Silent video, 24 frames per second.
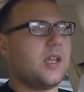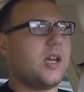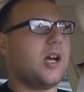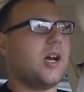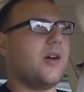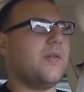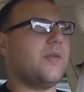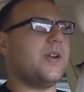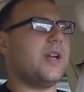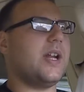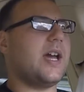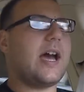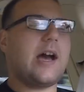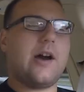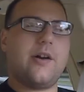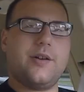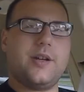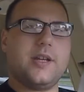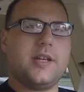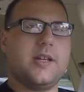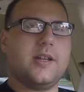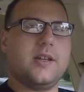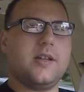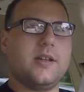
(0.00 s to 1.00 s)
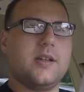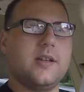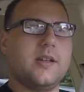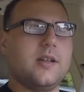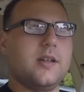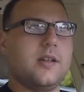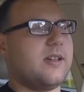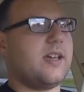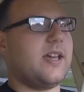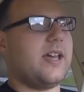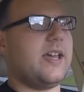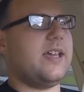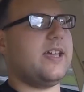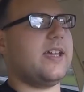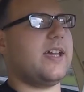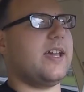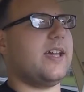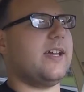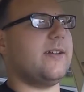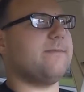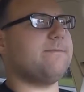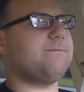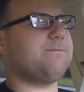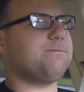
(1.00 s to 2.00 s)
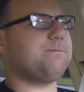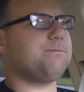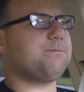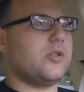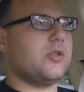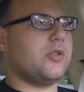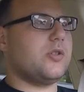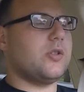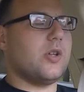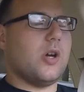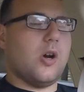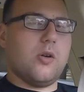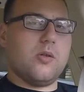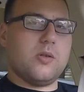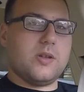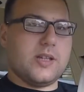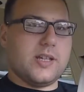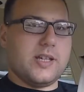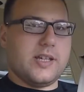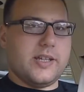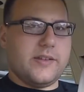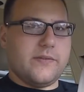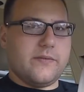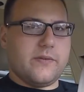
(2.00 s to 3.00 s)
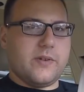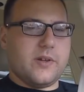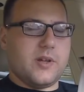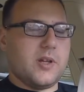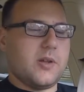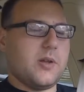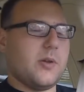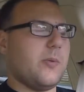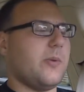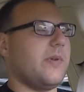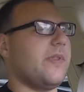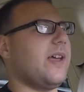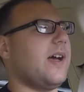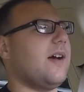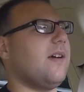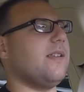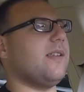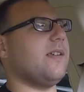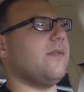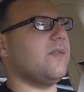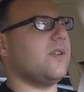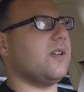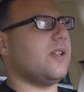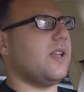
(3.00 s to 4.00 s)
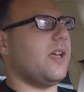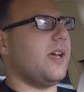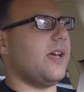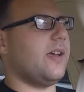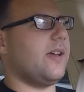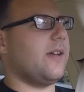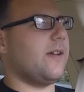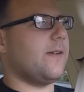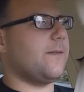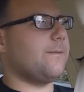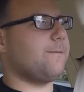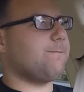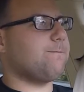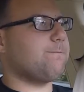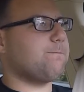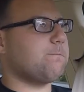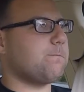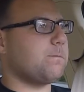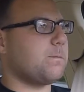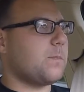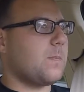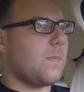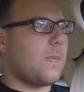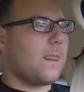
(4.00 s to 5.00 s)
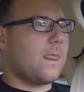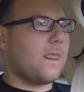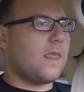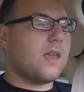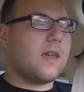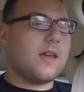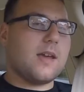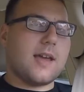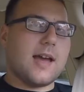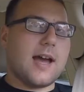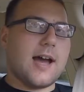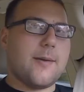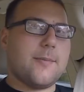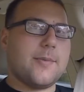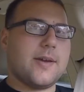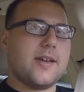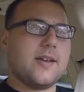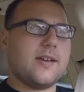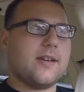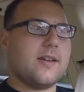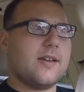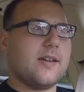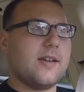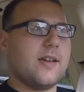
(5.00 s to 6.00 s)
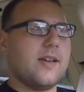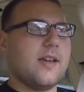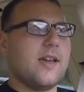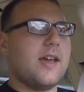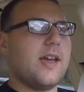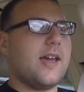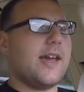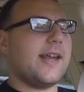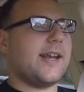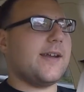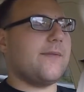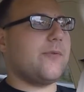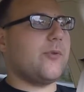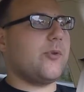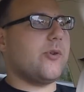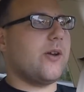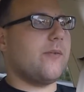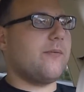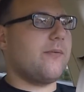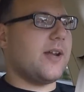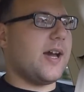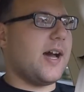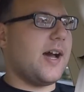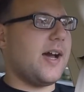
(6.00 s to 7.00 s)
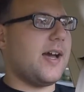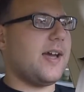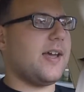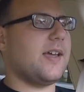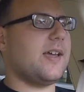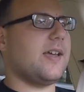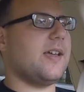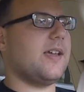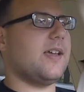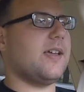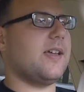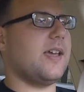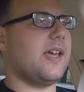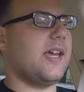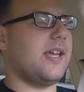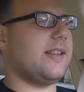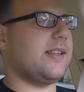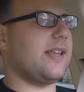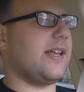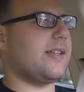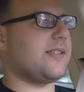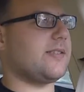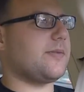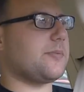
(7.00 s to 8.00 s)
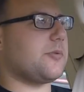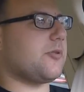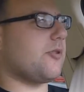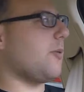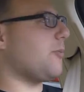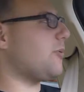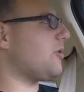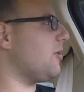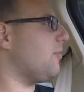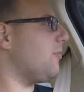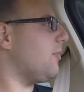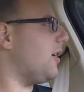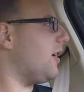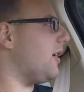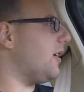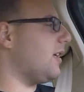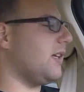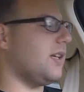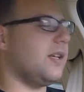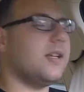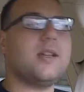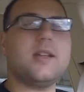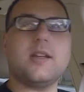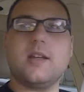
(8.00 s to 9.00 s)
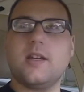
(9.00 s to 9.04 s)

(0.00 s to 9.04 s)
of an Audi A8. Don't leave without leaving a like, comment, and if you have not hit that subscription button,